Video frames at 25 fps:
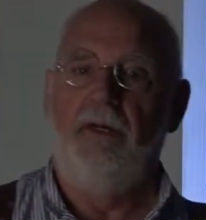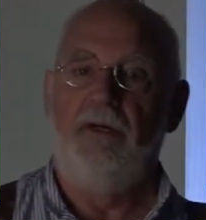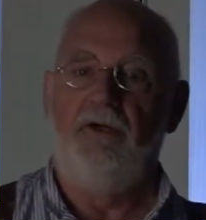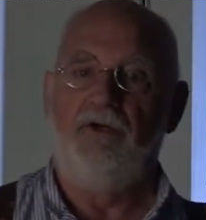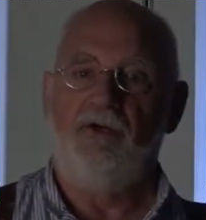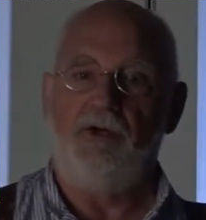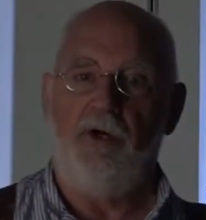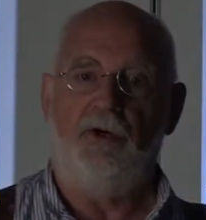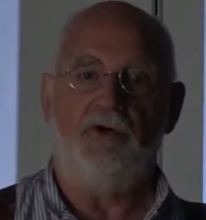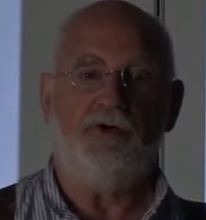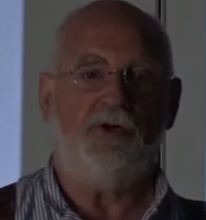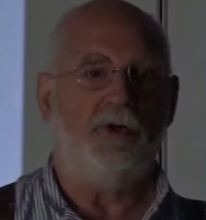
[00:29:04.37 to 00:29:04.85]

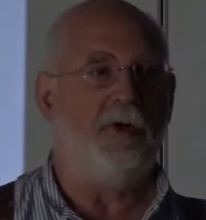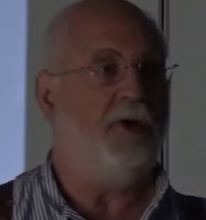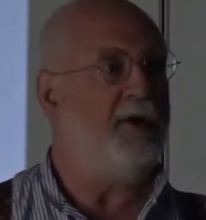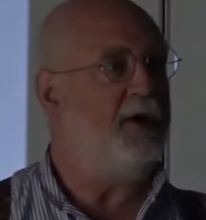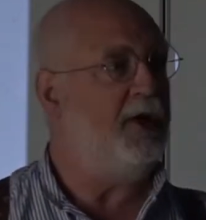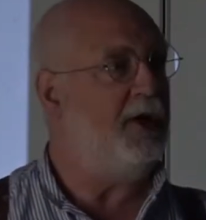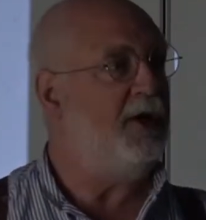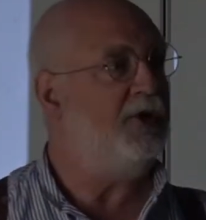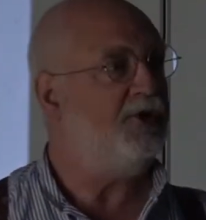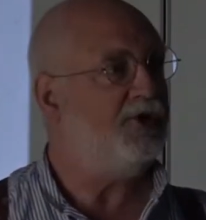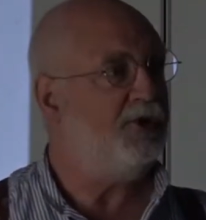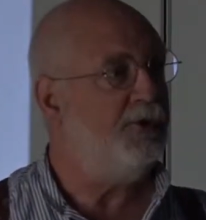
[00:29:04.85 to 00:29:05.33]
Churchill
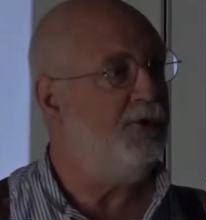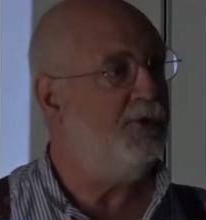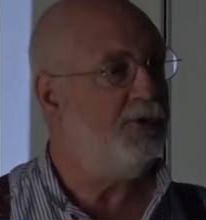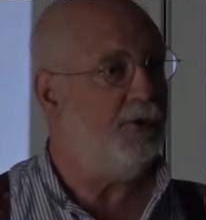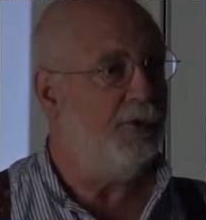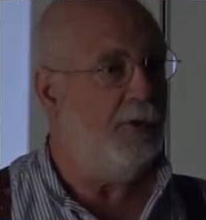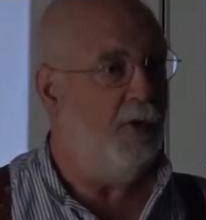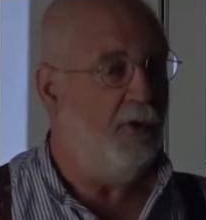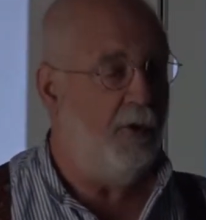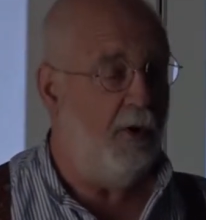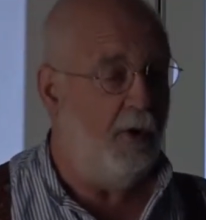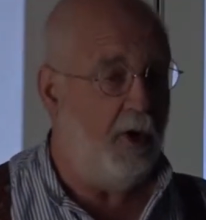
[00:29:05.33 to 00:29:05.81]
had issued
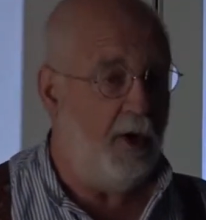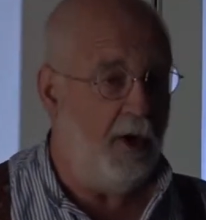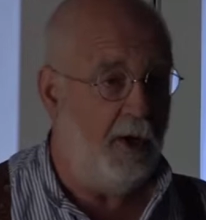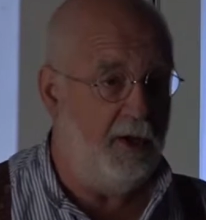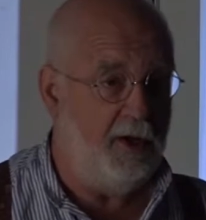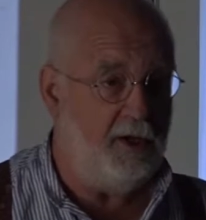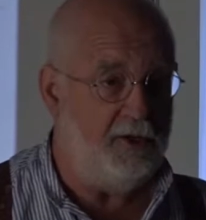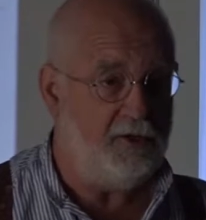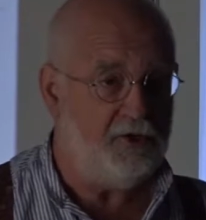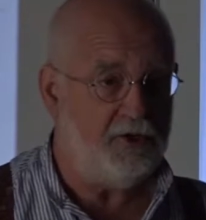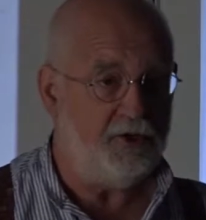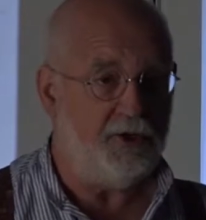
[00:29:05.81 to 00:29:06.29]

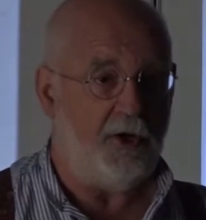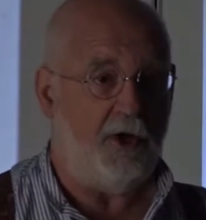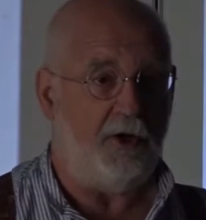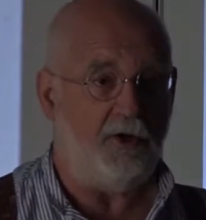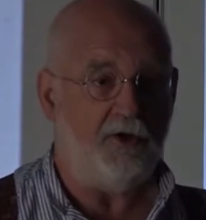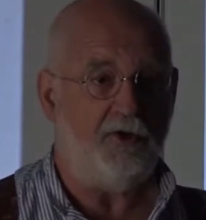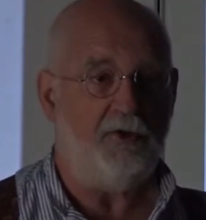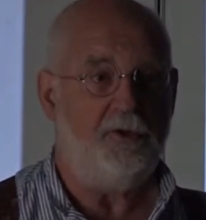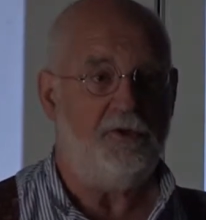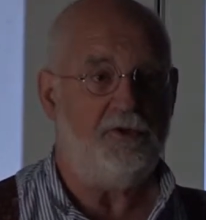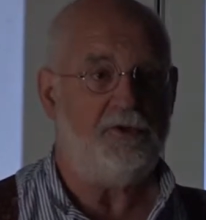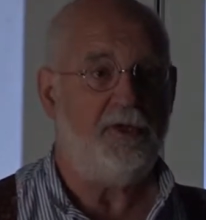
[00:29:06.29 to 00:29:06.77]

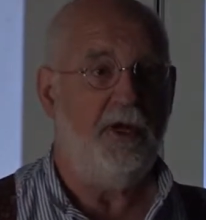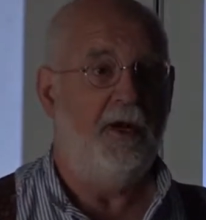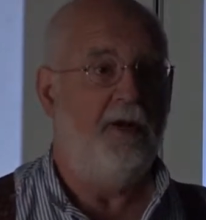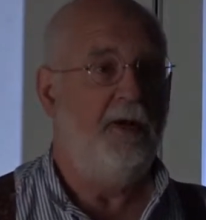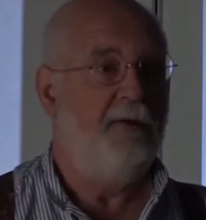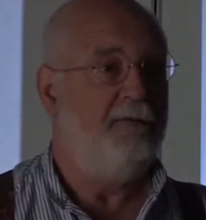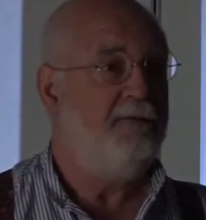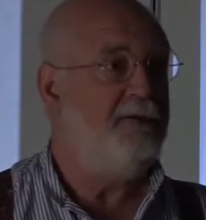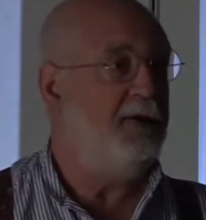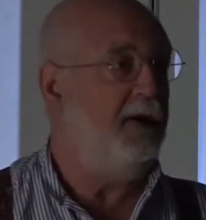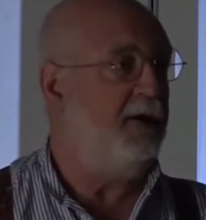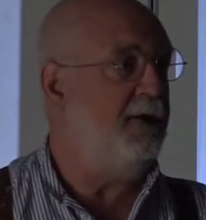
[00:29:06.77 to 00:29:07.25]
instructions
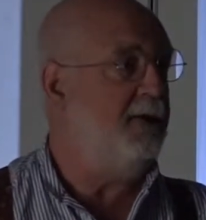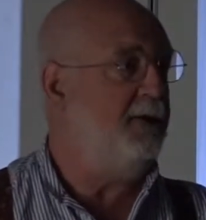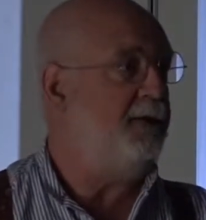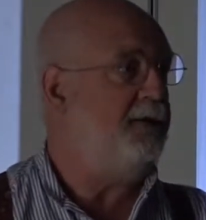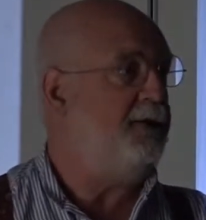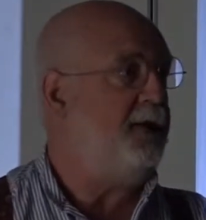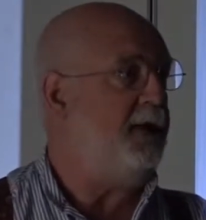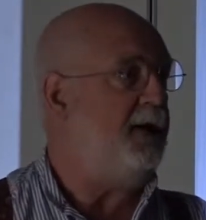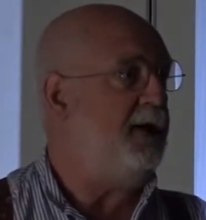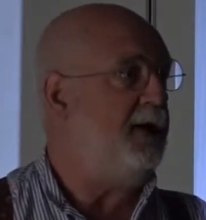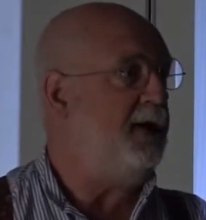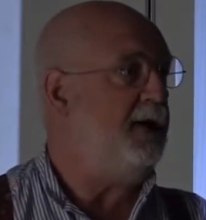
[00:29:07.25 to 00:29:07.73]
that
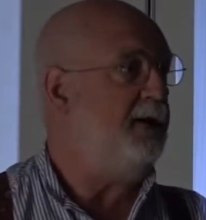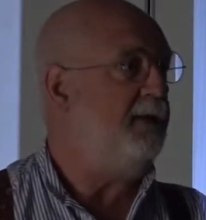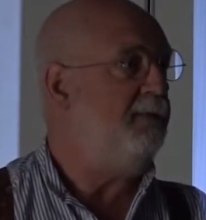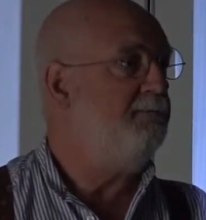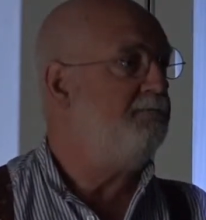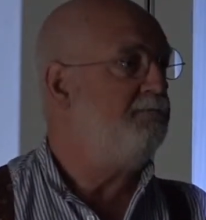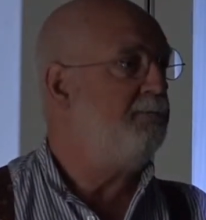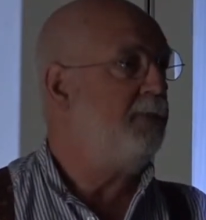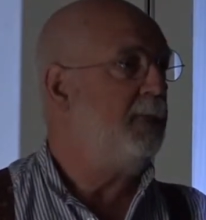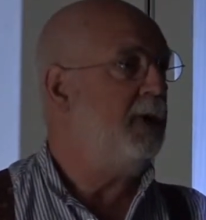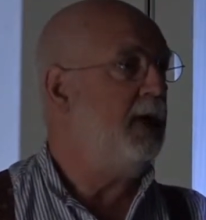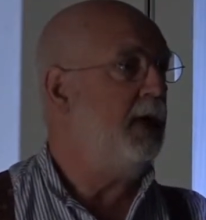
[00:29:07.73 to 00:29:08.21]

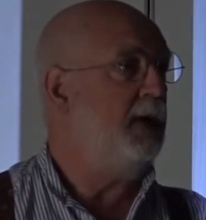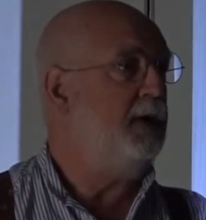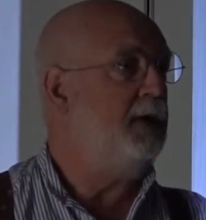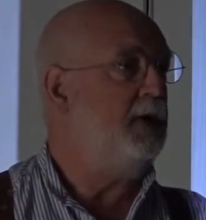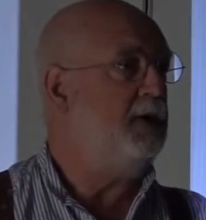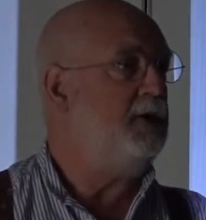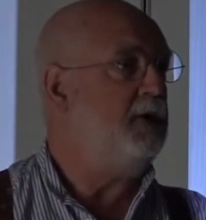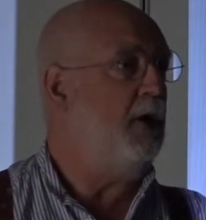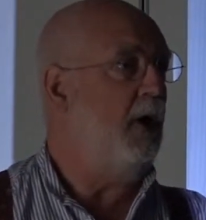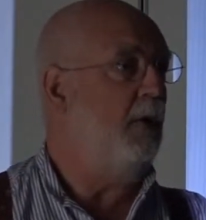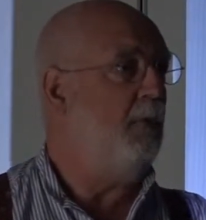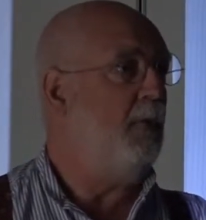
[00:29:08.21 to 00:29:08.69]

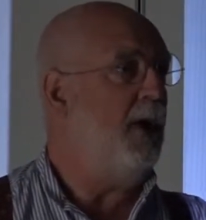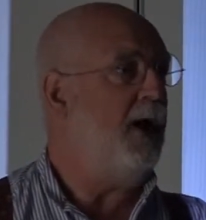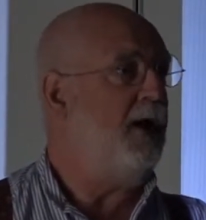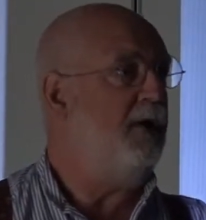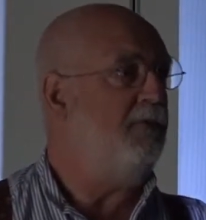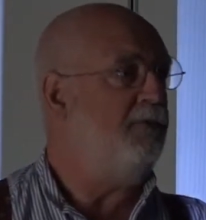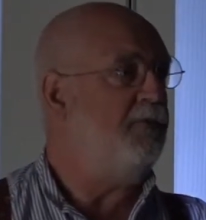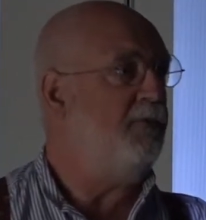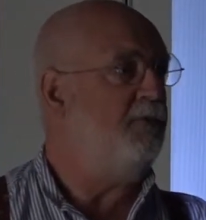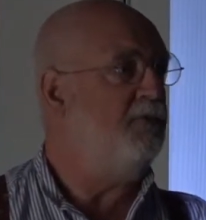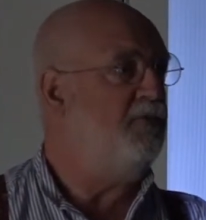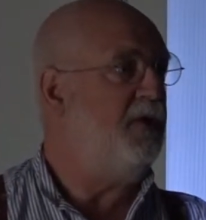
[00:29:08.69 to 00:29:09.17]
a way
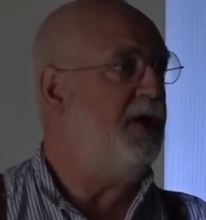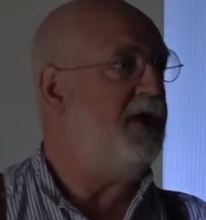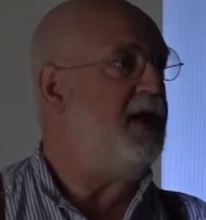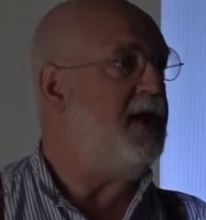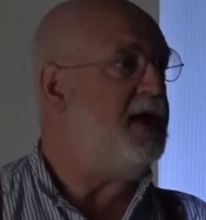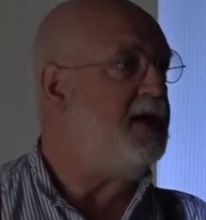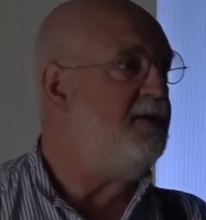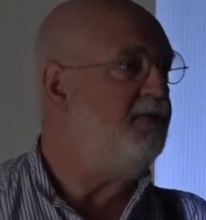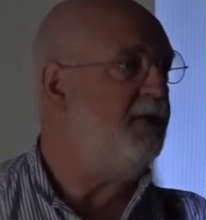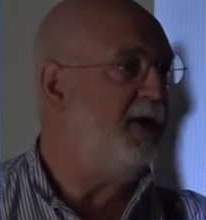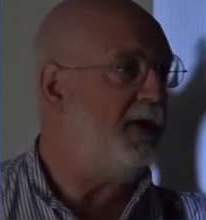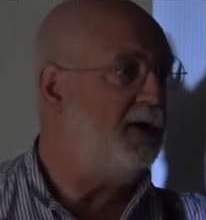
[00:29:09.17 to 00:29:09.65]
of
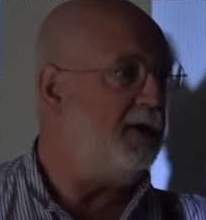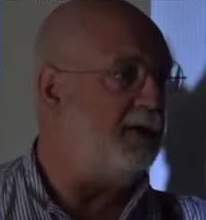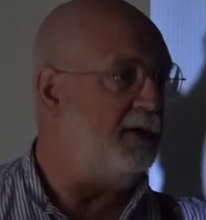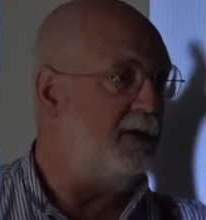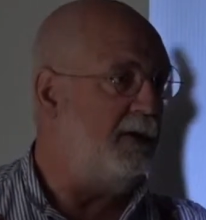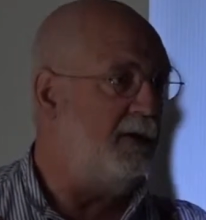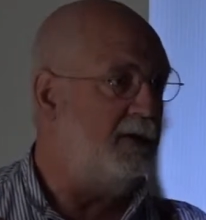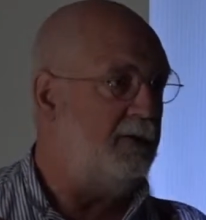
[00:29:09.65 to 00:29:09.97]
relieving